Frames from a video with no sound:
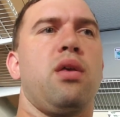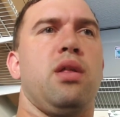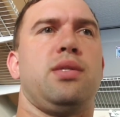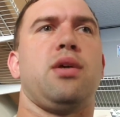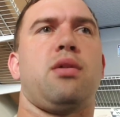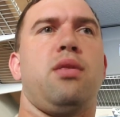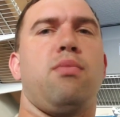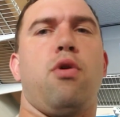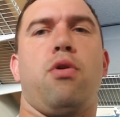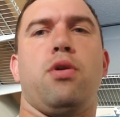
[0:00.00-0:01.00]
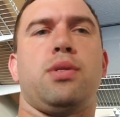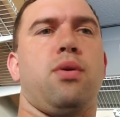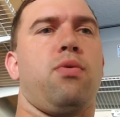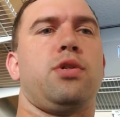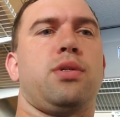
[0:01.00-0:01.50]
getting sucked in the motor,
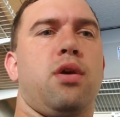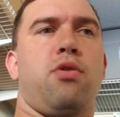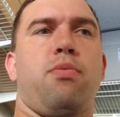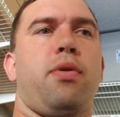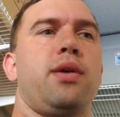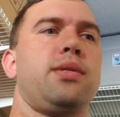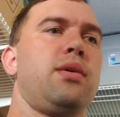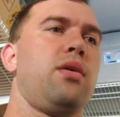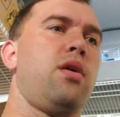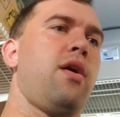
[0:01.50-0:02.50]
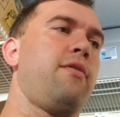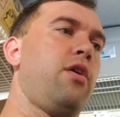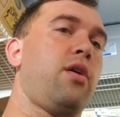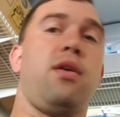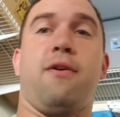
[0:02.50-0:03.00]
so we're just going to replace it. Uh,
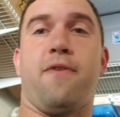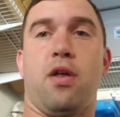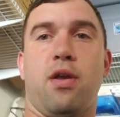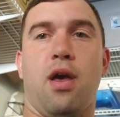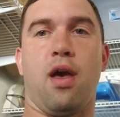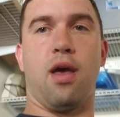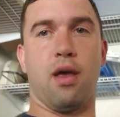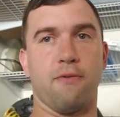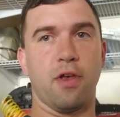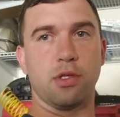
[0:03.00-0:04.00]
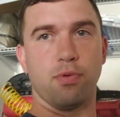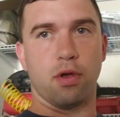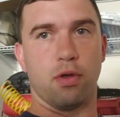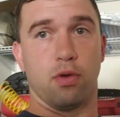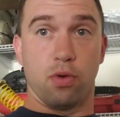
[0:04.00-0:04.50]
luckily, I found a guy on
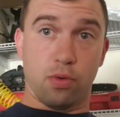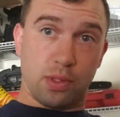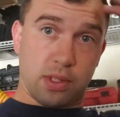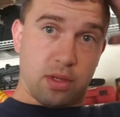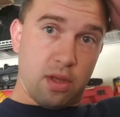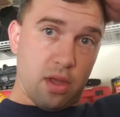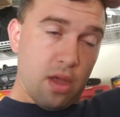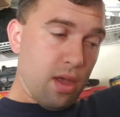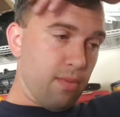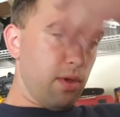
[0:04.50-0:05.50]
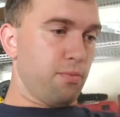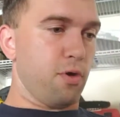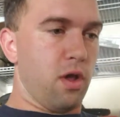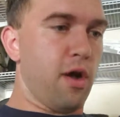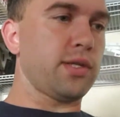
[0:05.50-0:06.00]
Facebook who's being
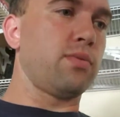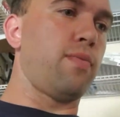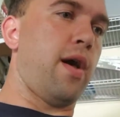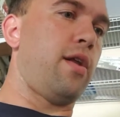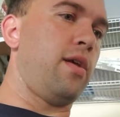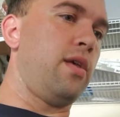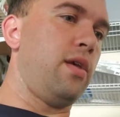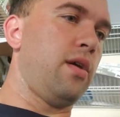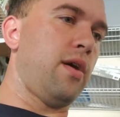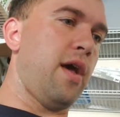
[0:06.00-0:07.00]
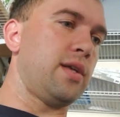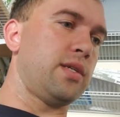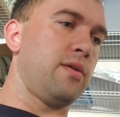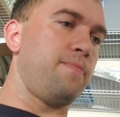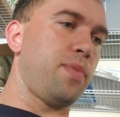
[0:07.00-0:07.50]
pretty awesome about it. He uh,
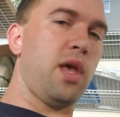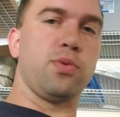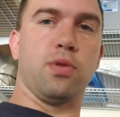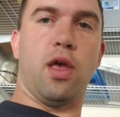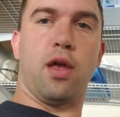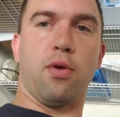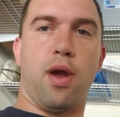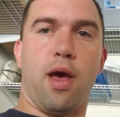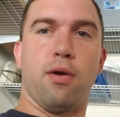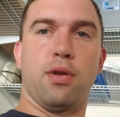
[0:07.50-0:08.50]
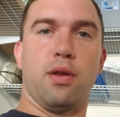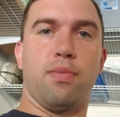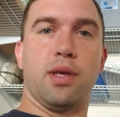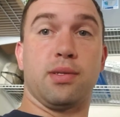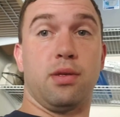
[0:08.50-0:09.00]
has a has one lying around
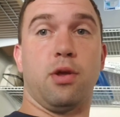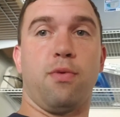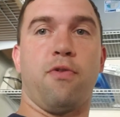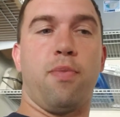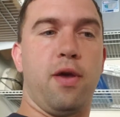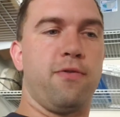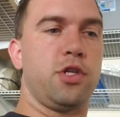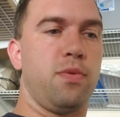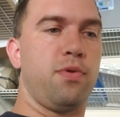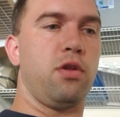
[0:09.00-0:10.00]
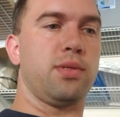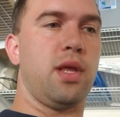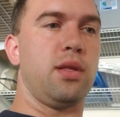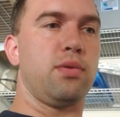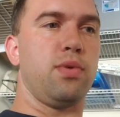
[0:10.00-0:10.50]
and basically told me if I pay for shipping, he'll
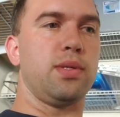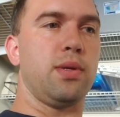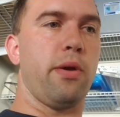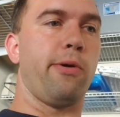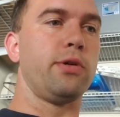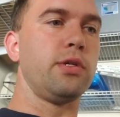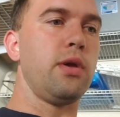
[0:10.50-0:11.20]
send it to me. So,